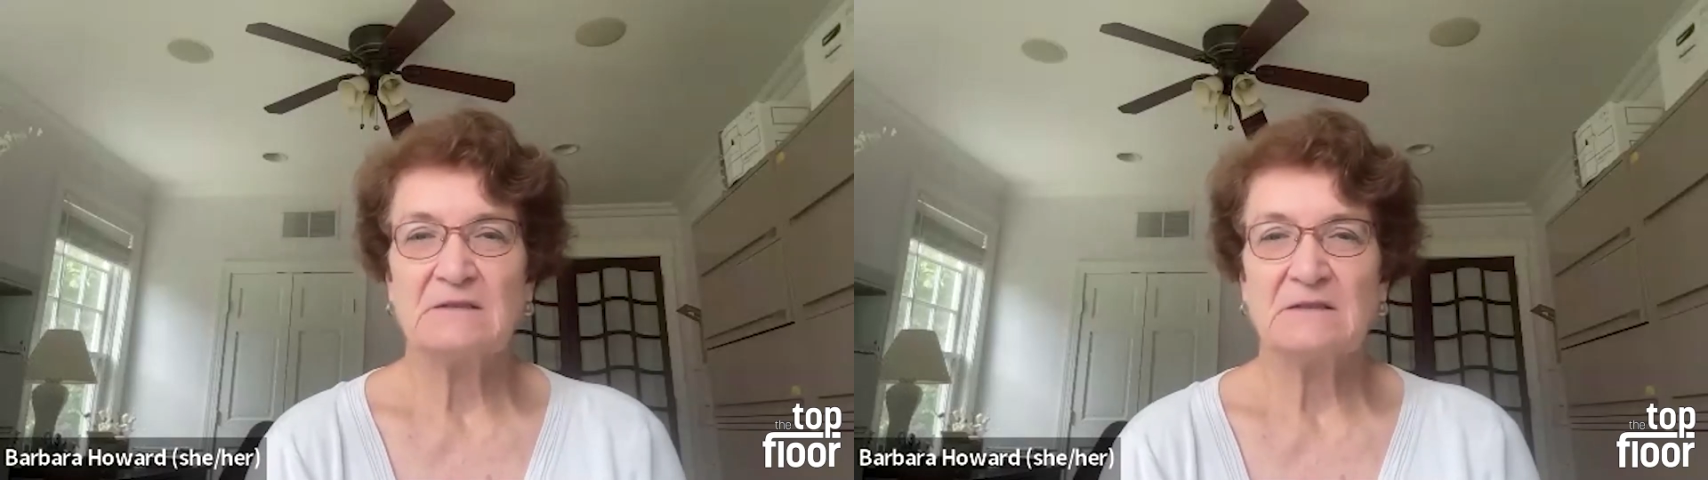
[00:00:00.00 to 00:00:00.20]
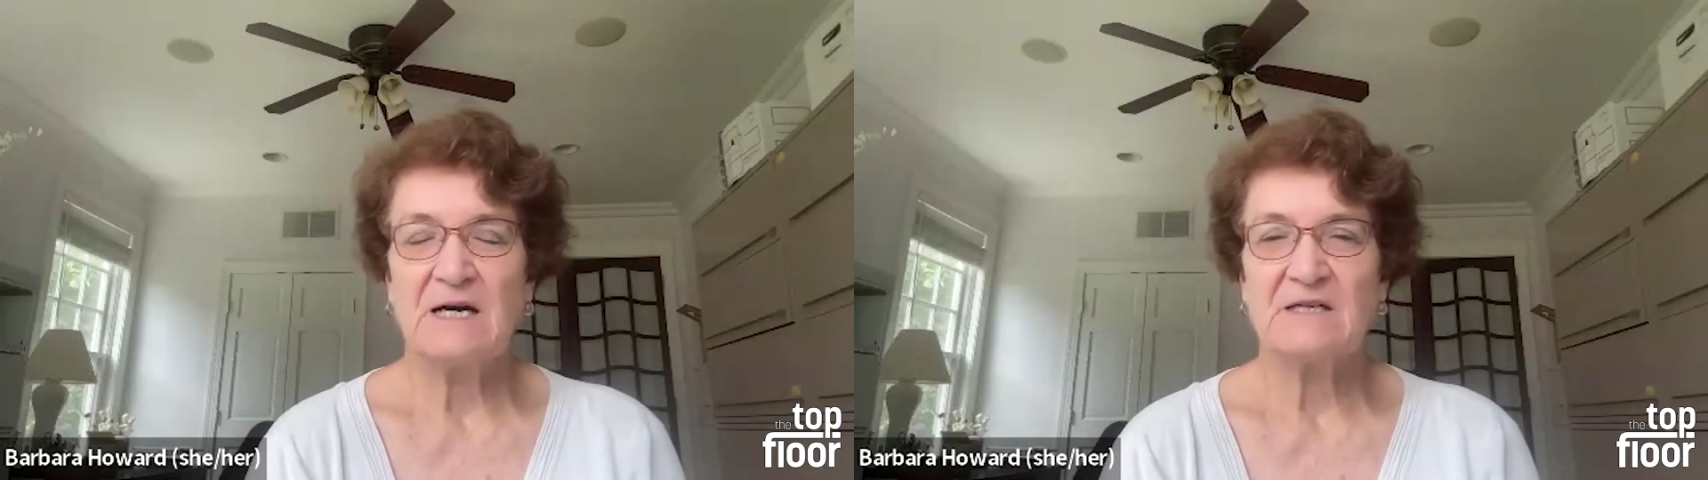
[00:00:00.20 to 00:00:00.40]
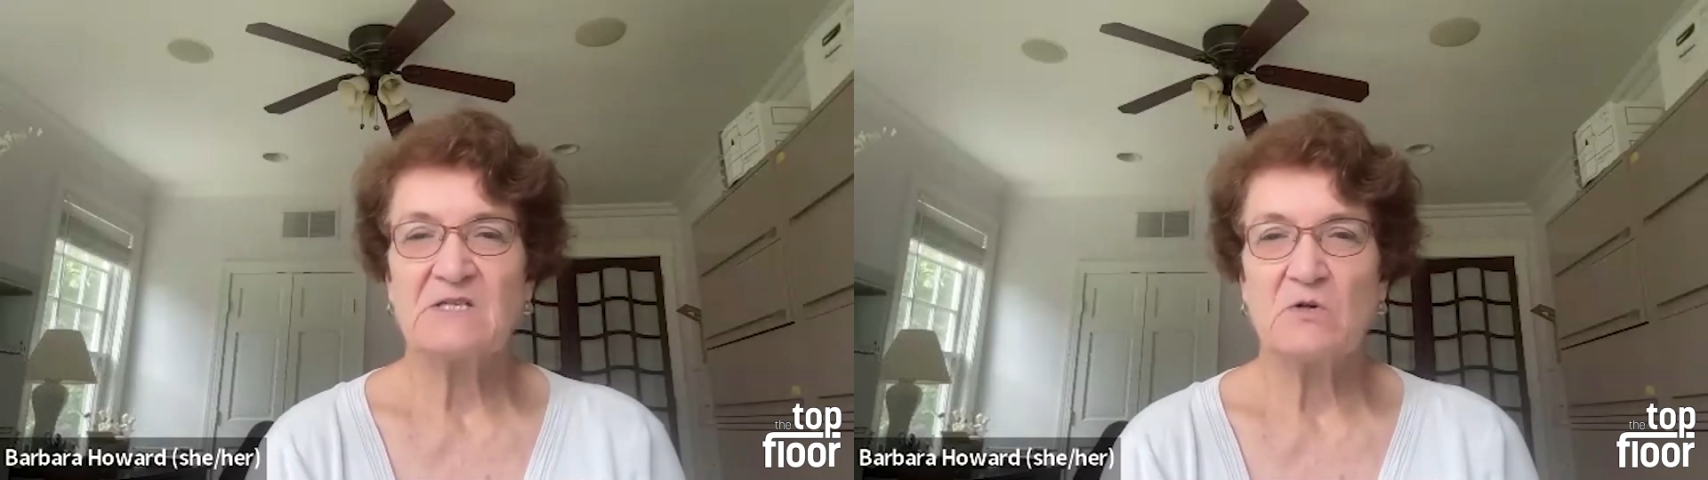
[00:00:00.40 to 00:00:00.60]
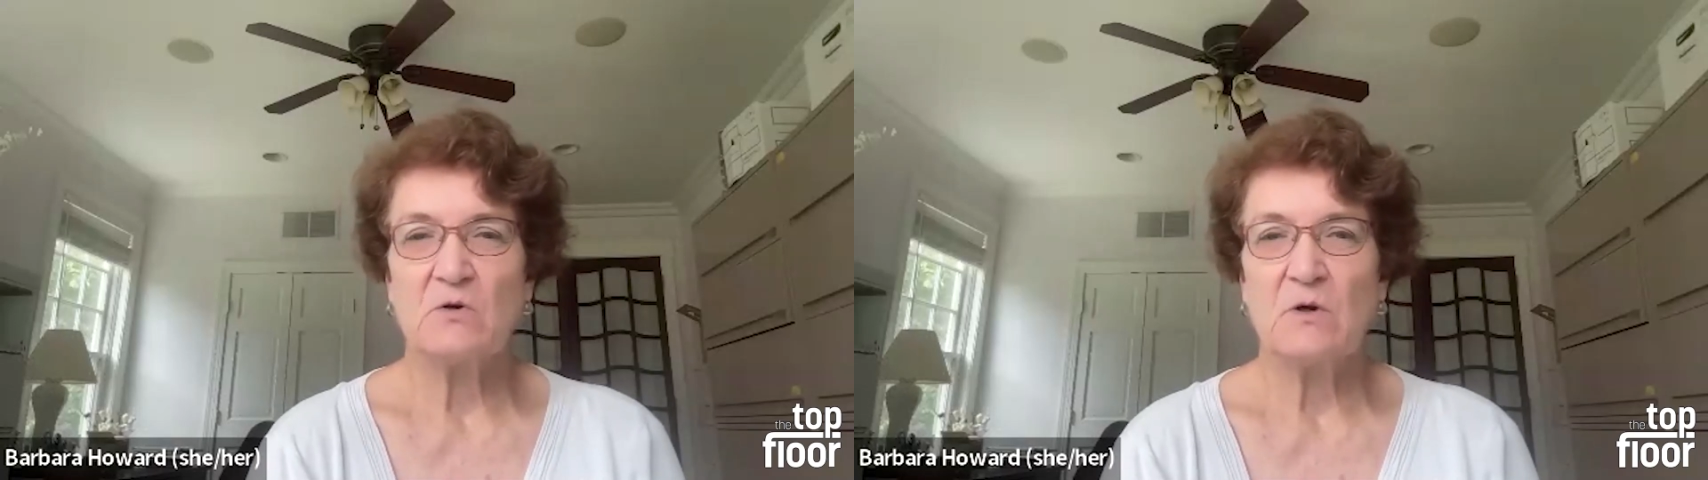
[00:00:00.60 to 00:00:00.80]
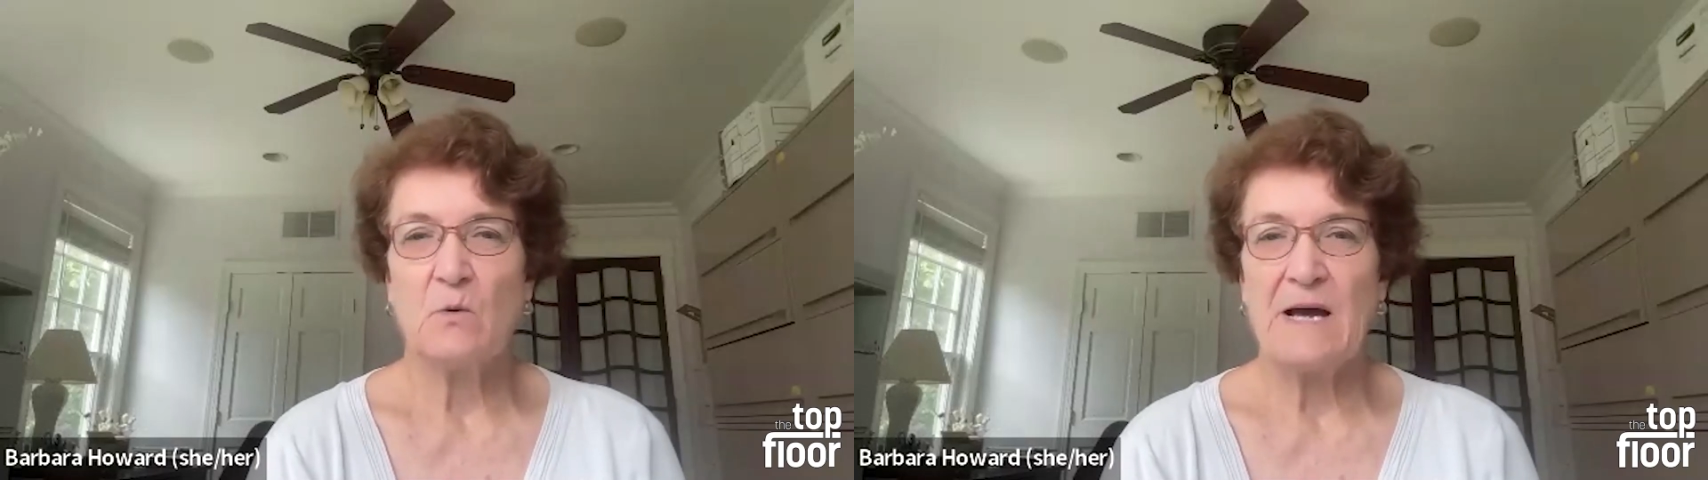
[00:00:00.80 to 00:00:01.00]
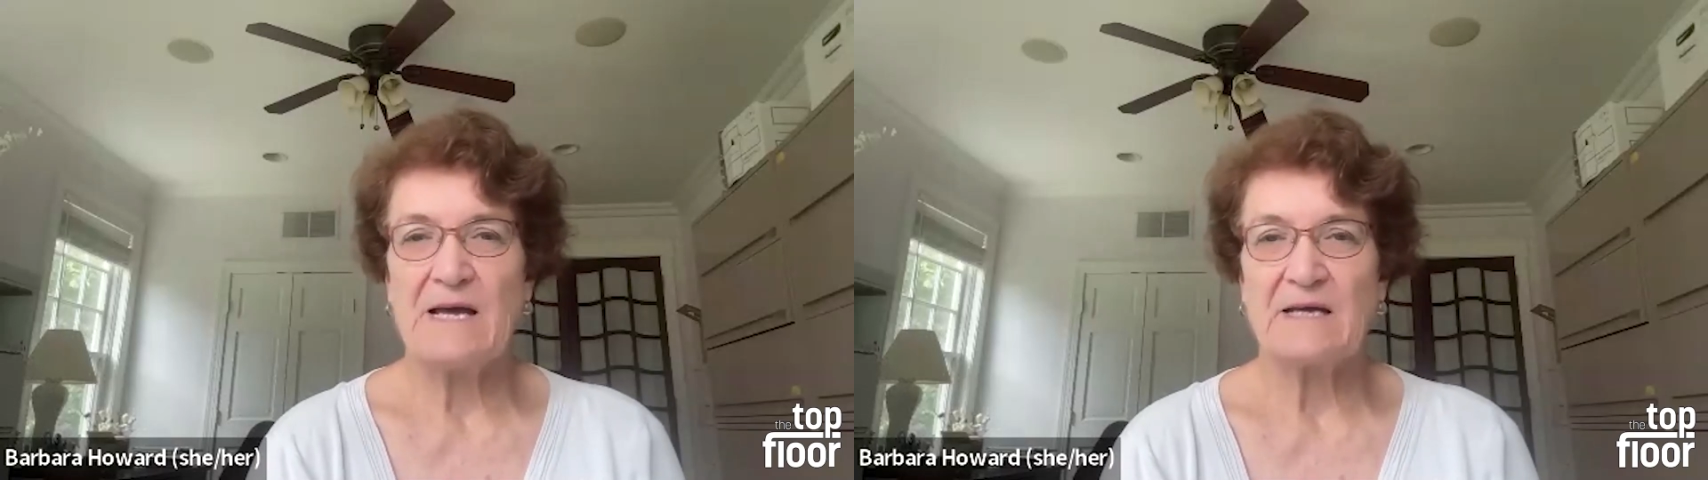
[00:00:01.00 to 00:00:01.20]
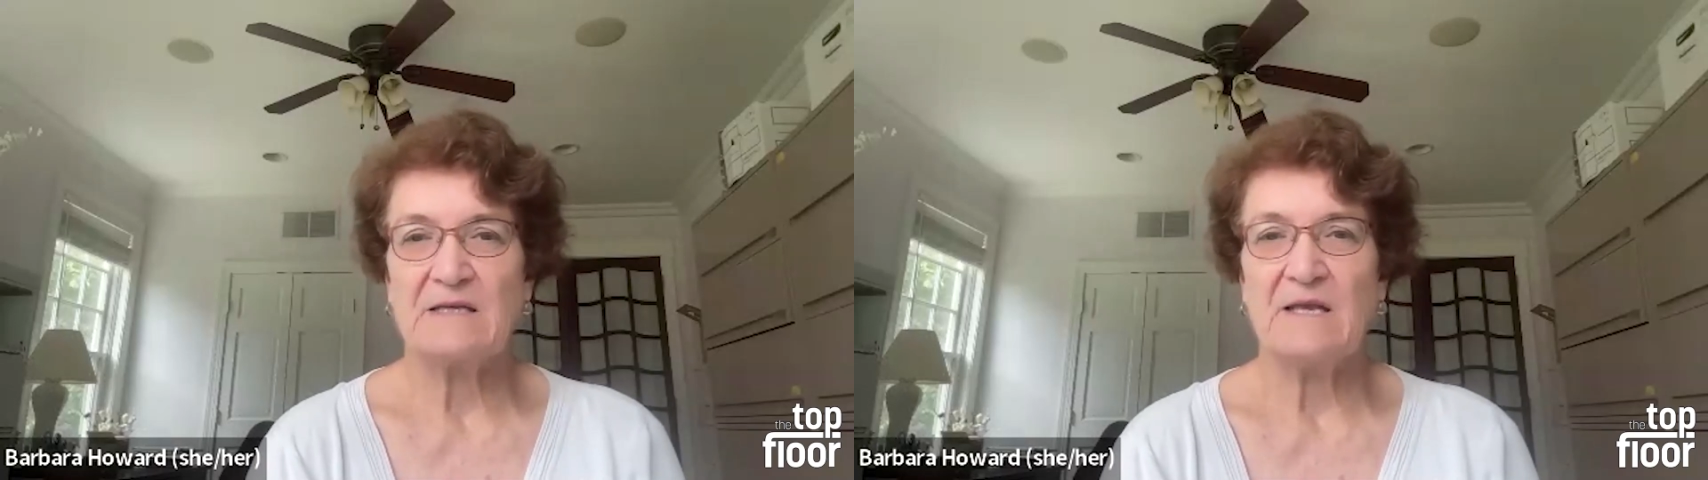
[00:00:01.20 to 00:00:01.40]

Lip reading: Conestoga wagon.